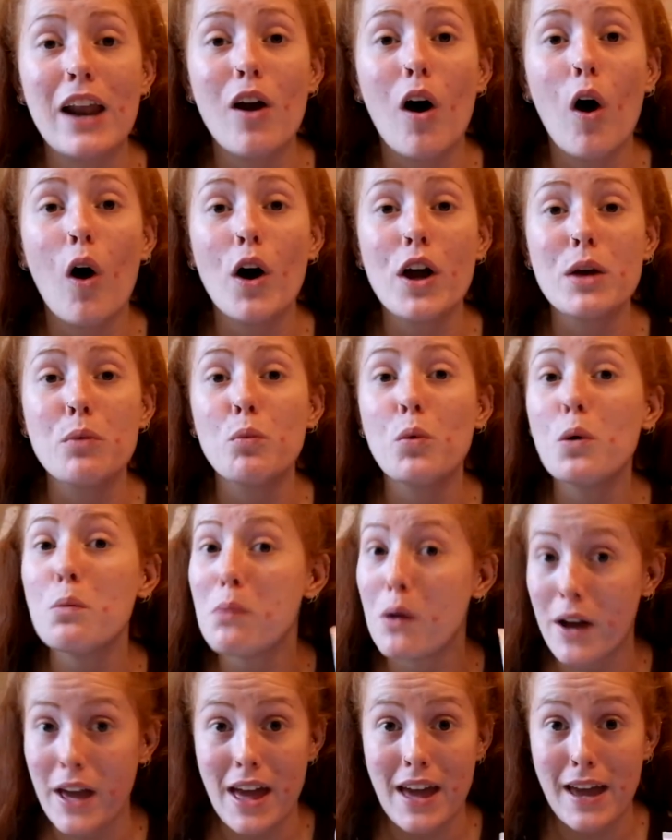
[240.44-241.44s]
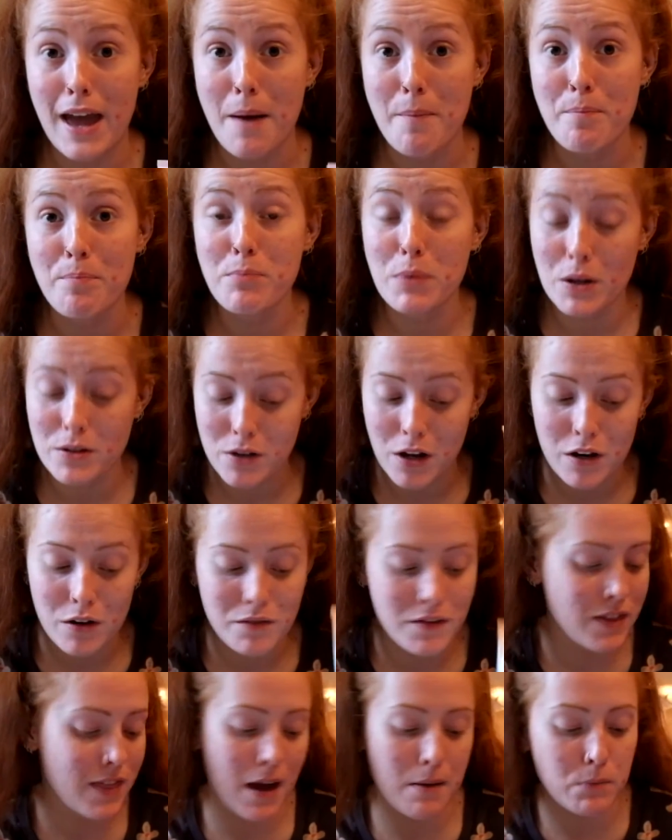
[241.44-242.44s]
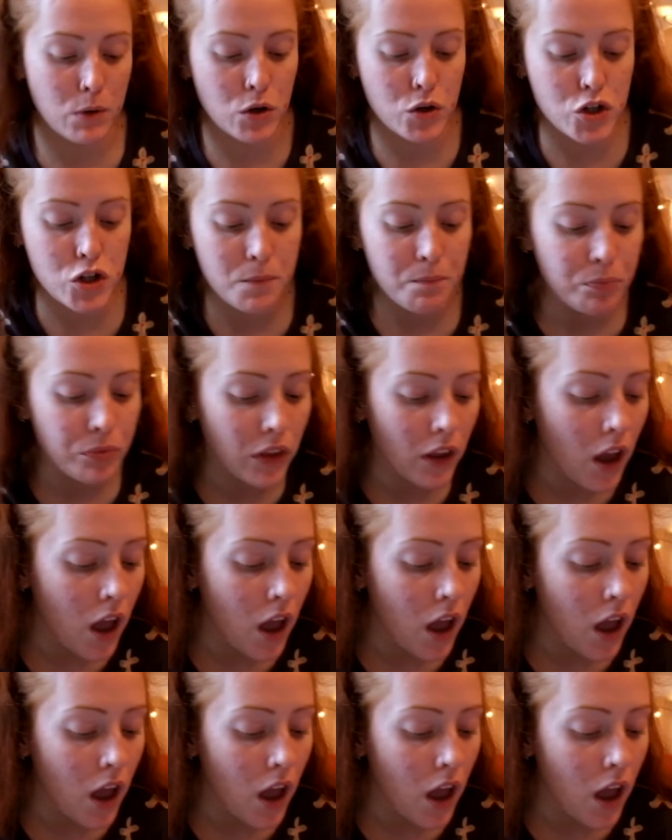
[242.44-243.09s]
and I will buy it again because I love it that much.